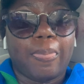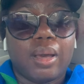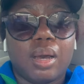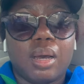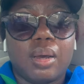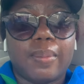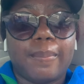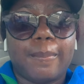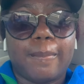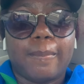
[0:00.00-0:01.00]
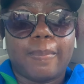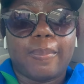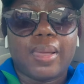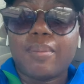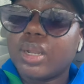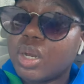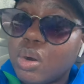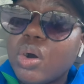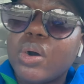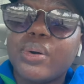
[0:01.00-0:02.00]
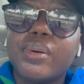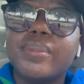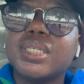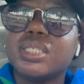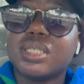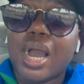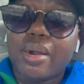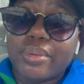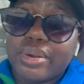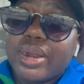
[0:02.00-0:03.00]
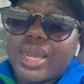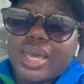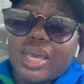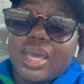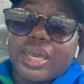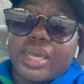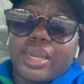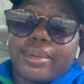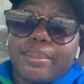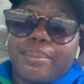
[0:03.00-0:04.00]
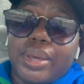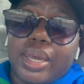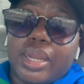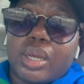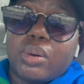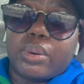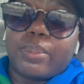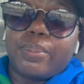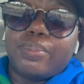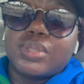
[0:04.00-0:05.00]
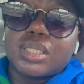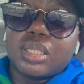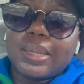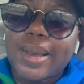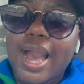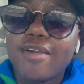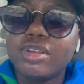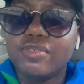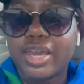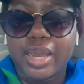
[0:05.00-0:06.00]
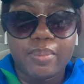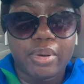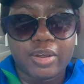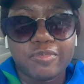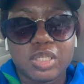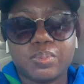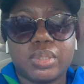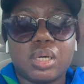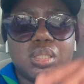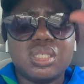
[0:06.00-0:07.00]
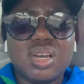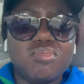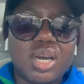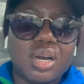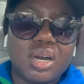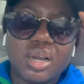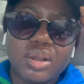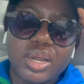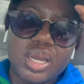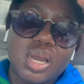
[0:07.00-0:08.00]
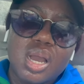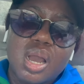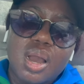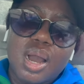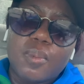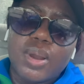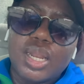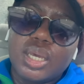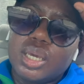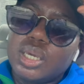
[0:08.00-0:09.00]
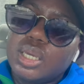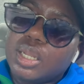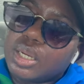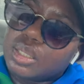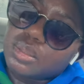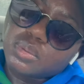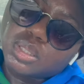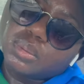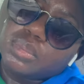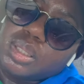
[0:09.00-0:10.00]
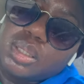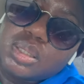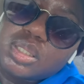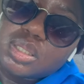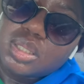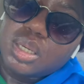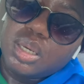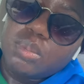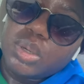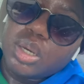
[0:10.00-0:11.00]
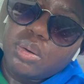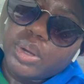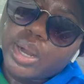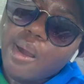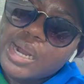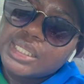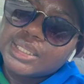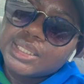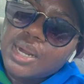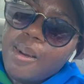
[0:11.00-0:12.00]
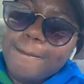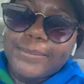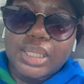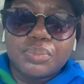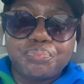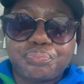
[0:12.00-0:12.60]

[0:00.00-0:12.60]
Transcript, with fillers: um i'm gonna go home shower and get into bed and go to sleep i haven't even ate breakfast but honestly i'm not hungry i probably eat like a little something just to keep me going but